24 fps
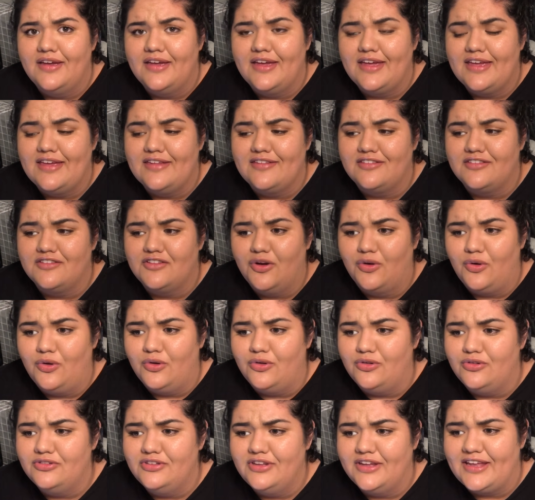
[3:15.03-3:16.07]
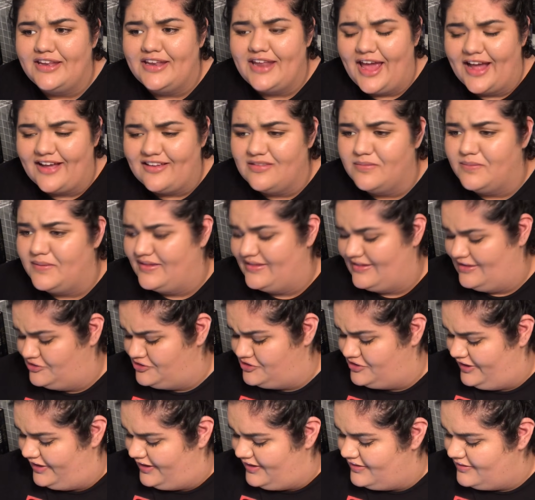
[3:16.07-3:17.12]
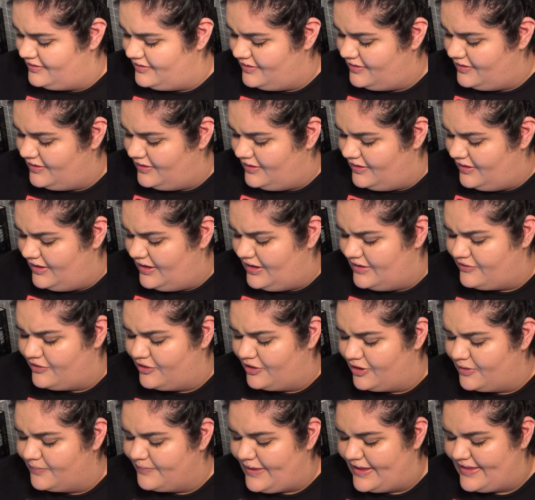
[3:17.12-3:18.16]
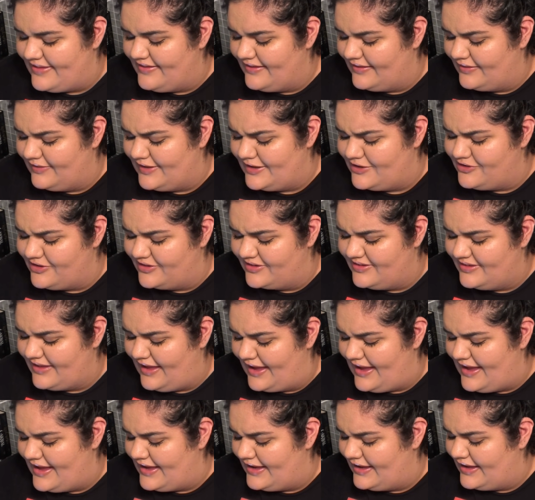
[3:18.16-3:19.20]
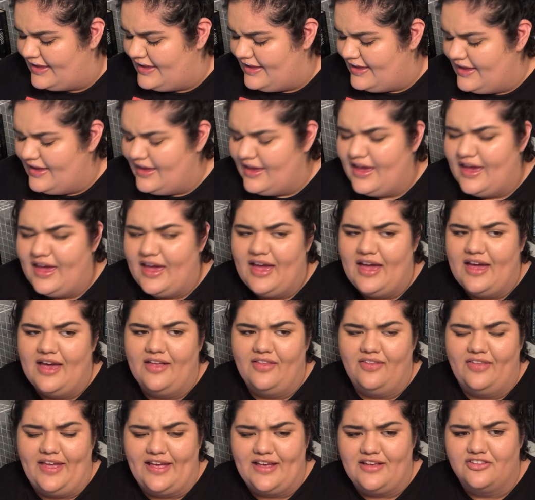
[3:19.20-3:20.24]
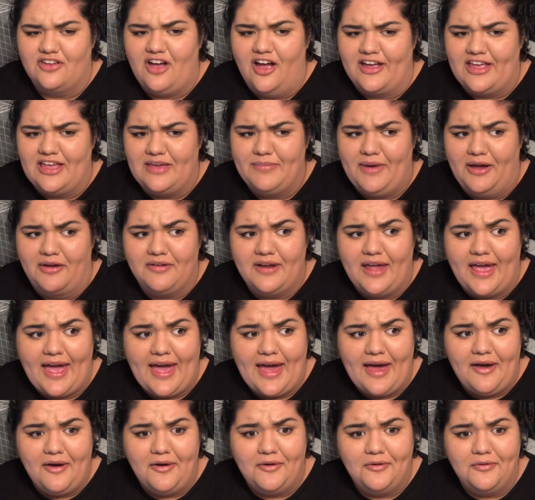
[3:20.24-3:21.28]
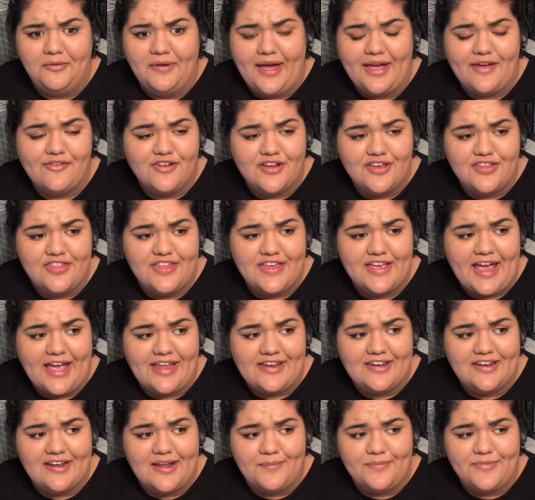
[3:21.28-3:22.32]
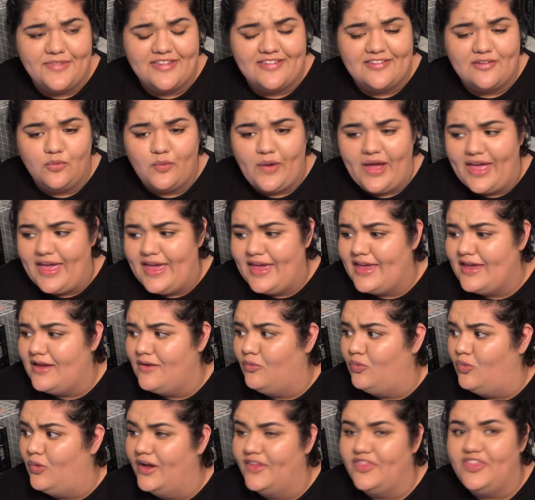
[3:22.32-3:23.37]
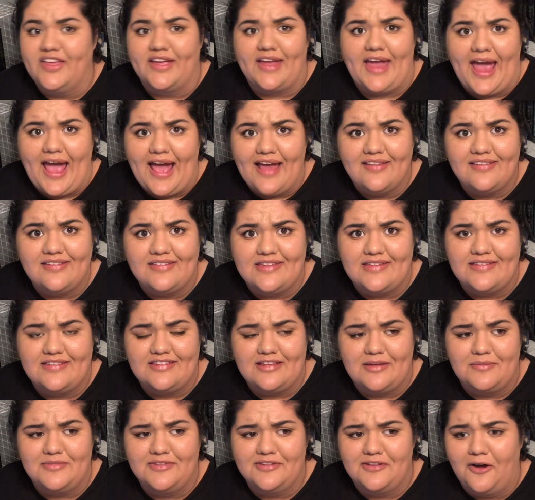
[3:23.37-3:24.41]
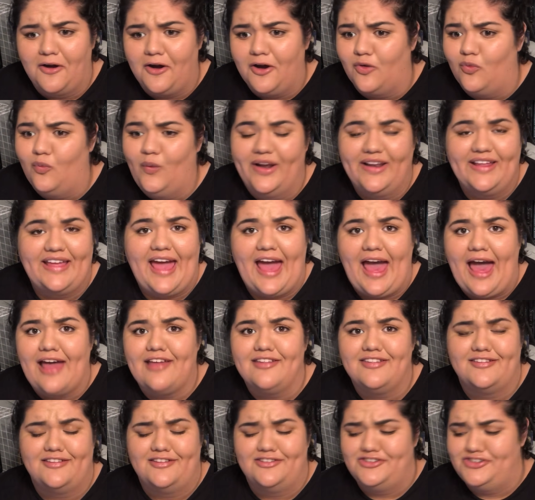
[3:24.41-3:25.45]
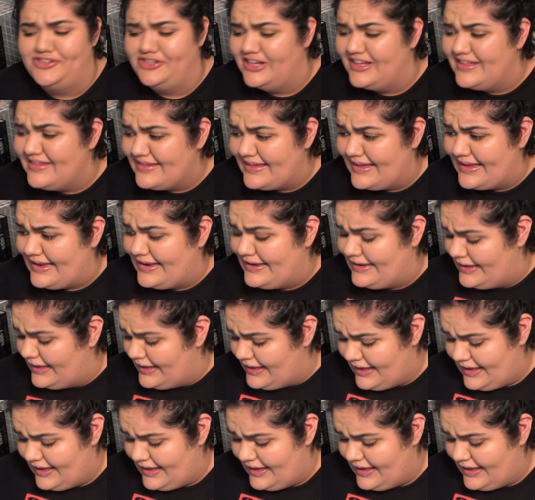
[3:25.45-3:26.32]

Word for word: is told in exposition of her basically just saying like talking about how everything ended up this way, what the caste systems are, what caste she's in.